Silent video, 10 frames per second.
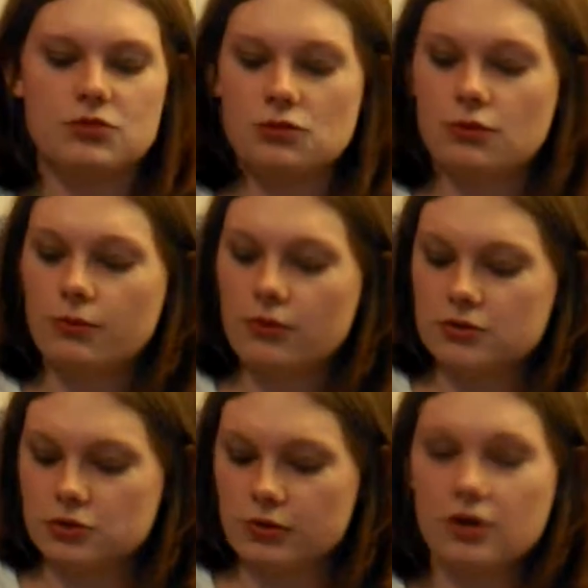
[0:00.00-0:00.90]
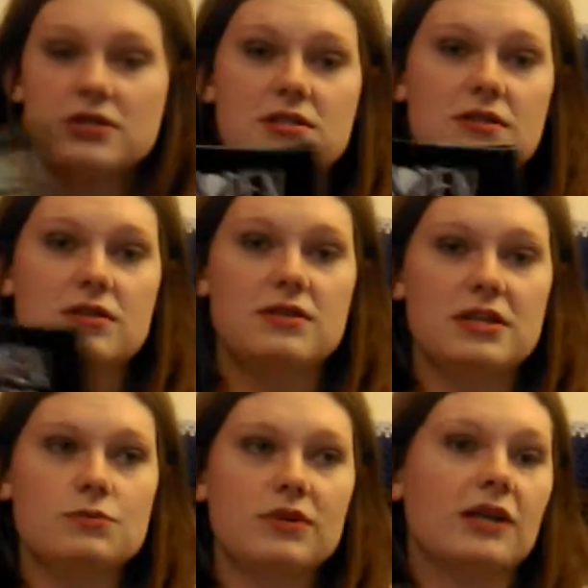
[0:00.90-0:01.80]
So, to be honest,
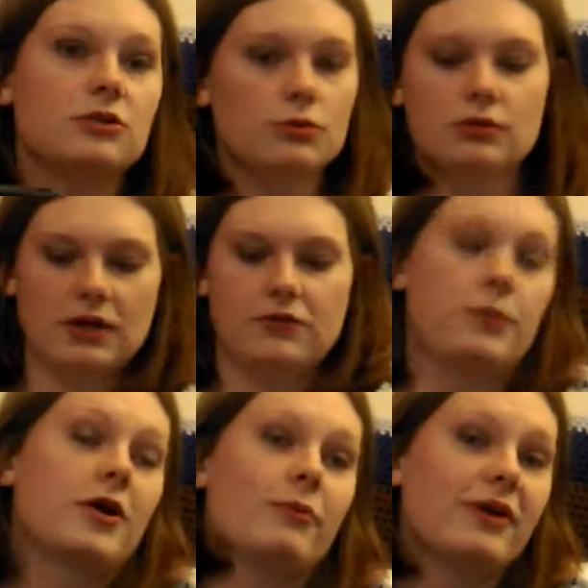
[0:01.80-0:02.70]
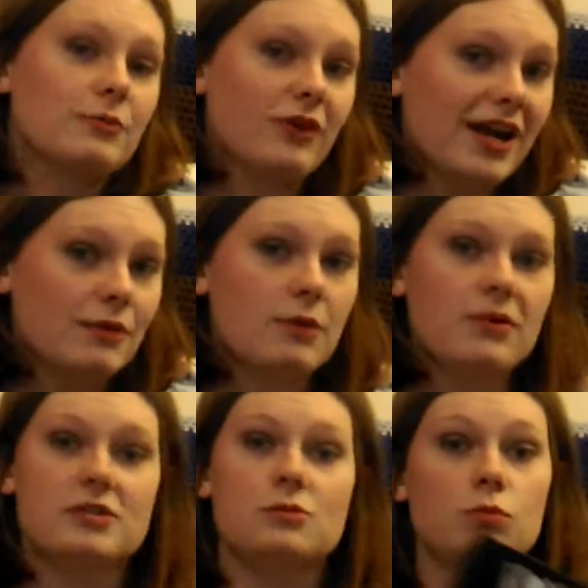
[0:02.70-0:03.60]
this one I don't have to pick up anymore anyway,
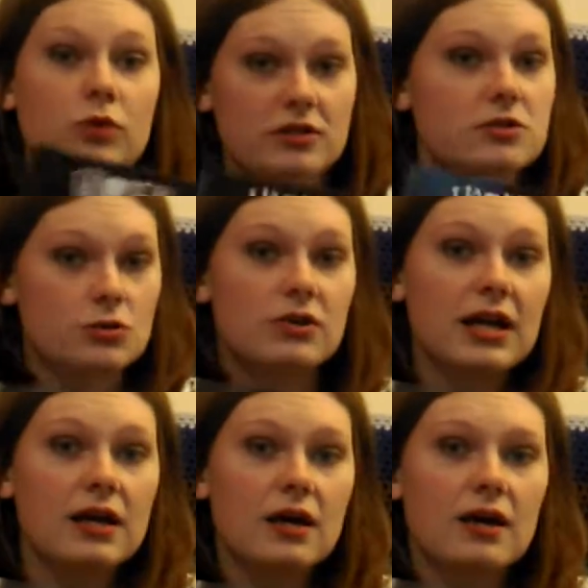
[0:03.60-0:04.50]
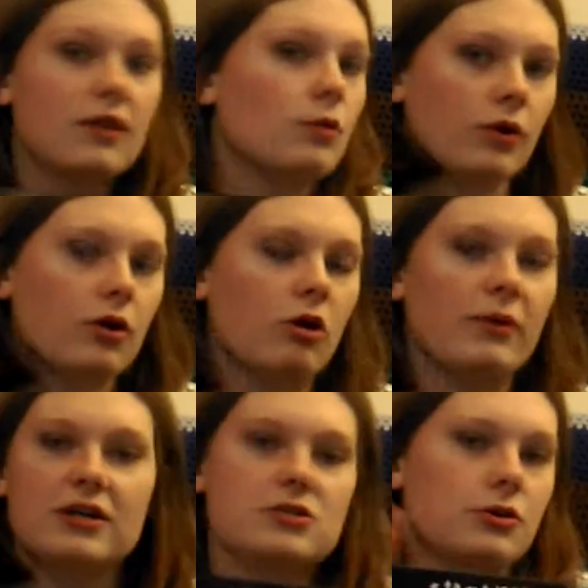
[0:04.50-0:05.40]
because it was one story in the one
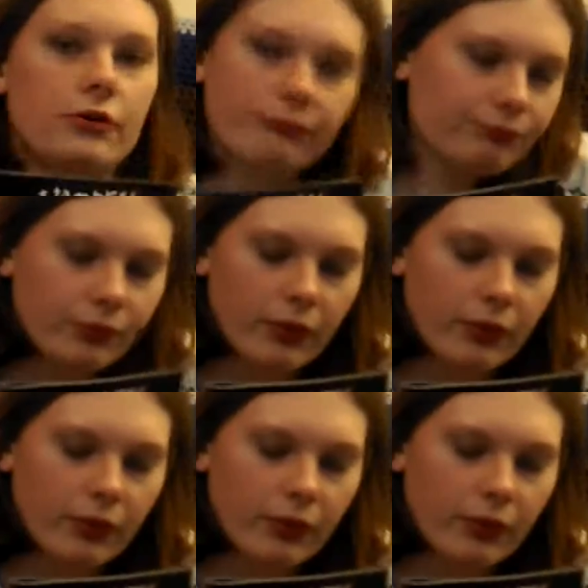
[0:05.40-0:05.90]
comic, so